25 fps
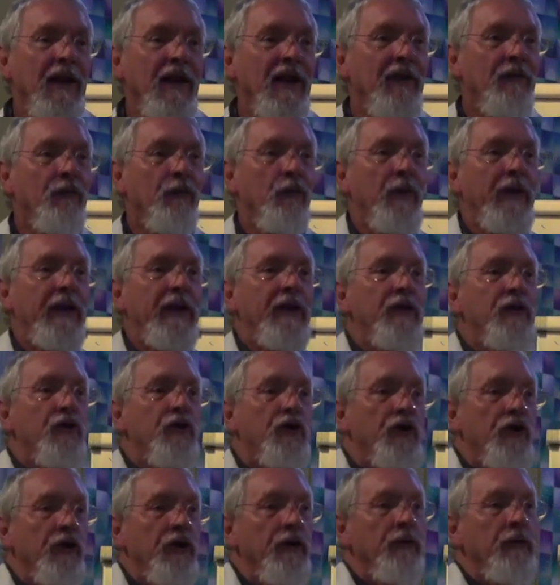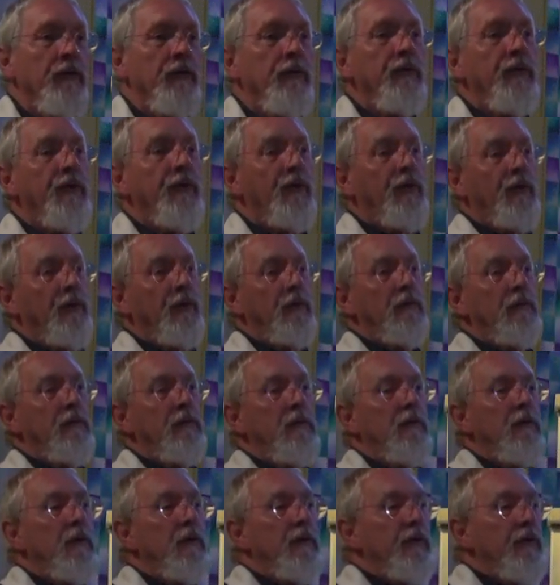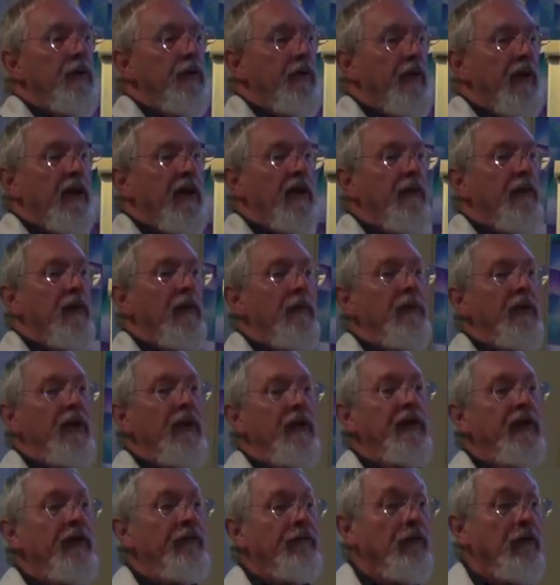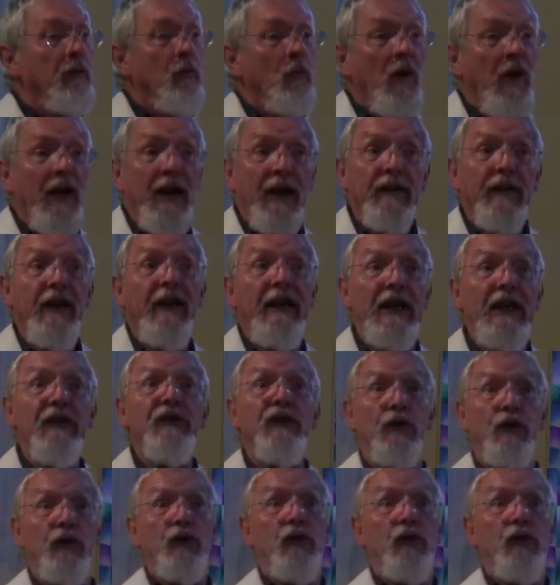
If we choose to think of them in a different way, and there is a